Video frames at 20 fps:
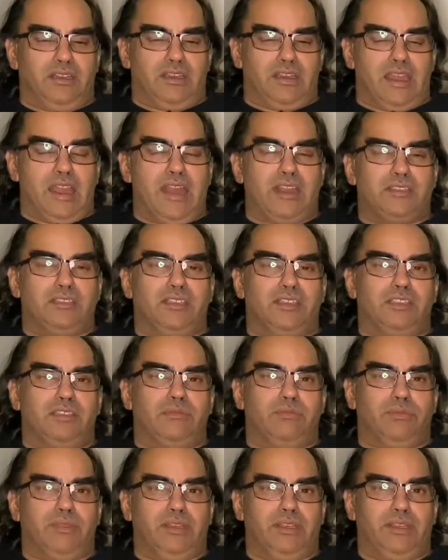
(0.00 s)

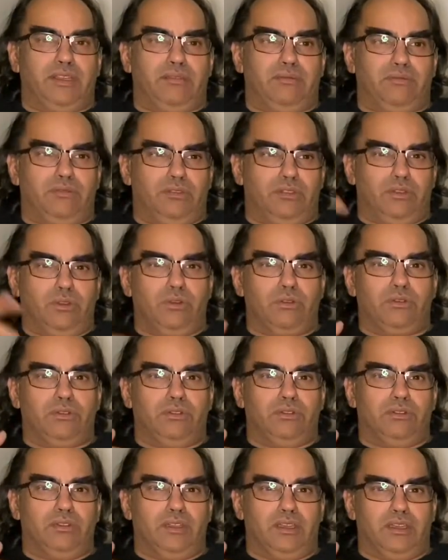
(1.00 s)
access my
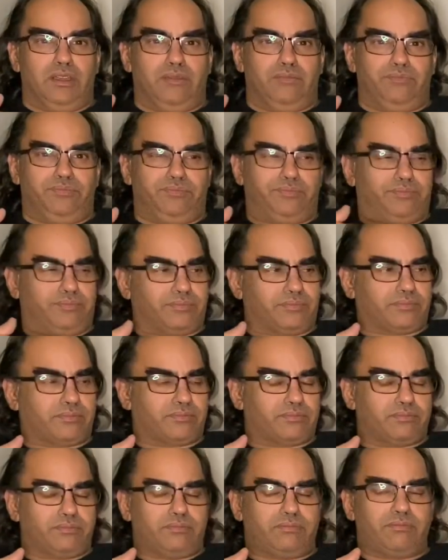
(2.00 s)
local
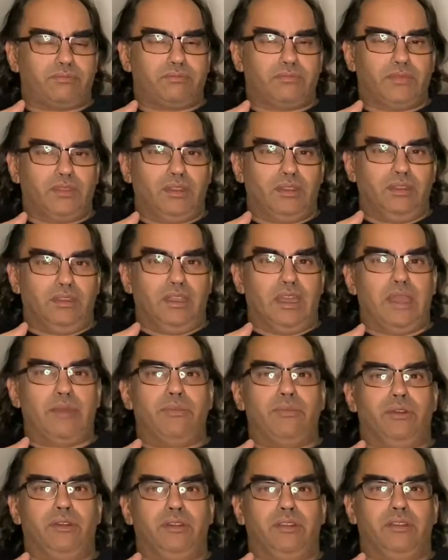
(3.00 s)

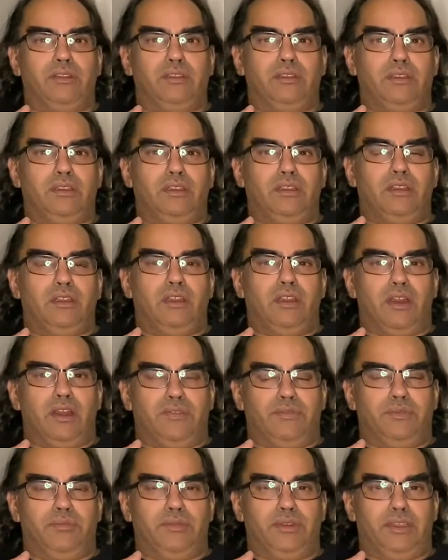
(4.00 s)
library
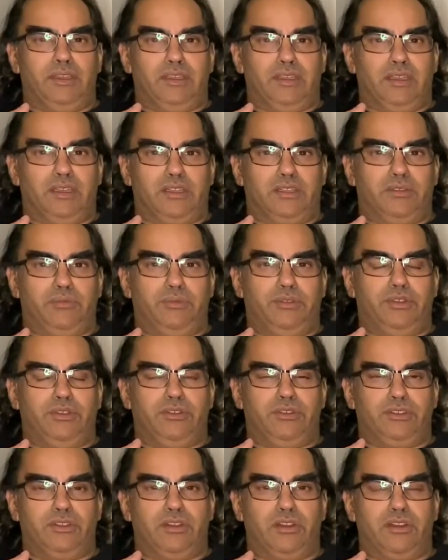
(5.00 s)
off of my
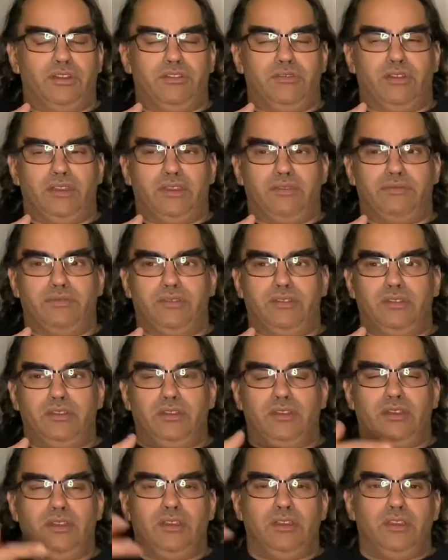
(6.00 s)
computer's hard drive.
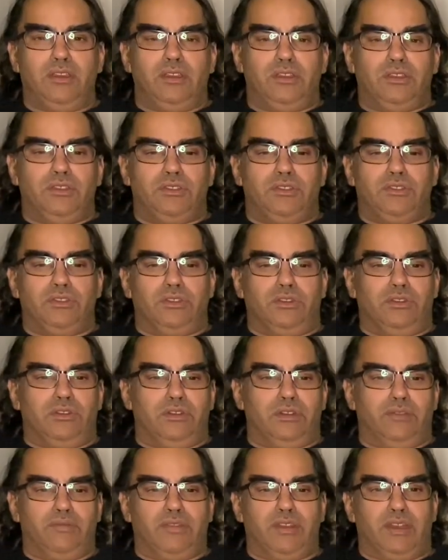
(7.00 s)

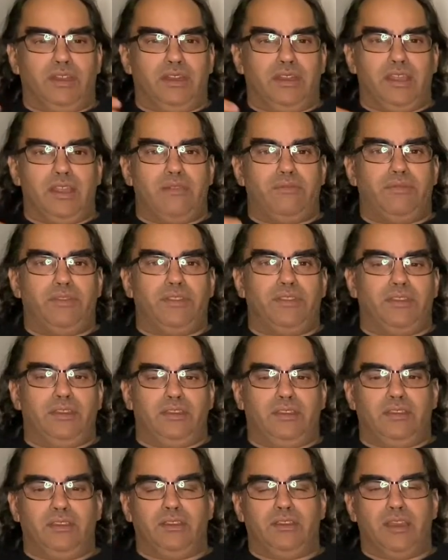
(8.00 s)
So I've got
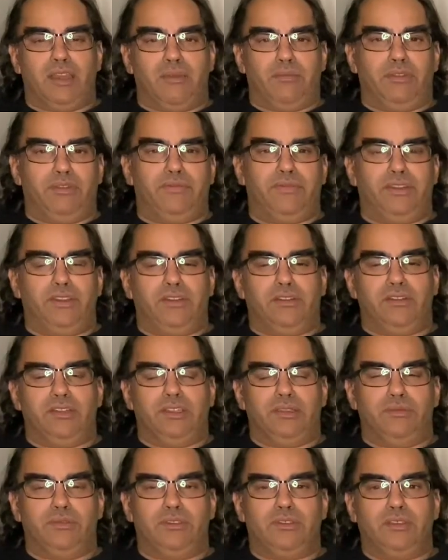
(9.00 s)
everything at my
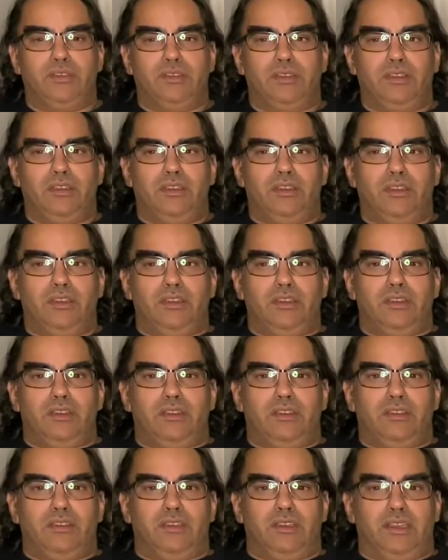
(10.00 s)
fingertips.
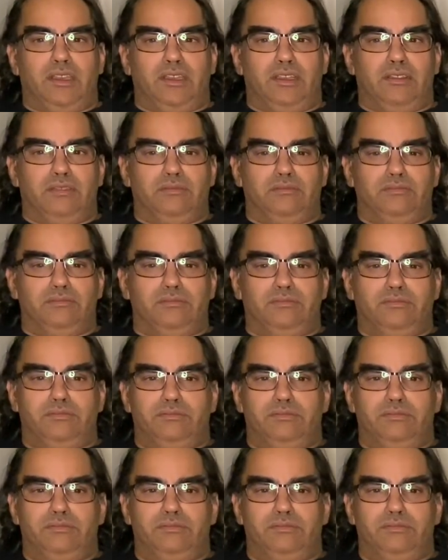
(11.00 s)
And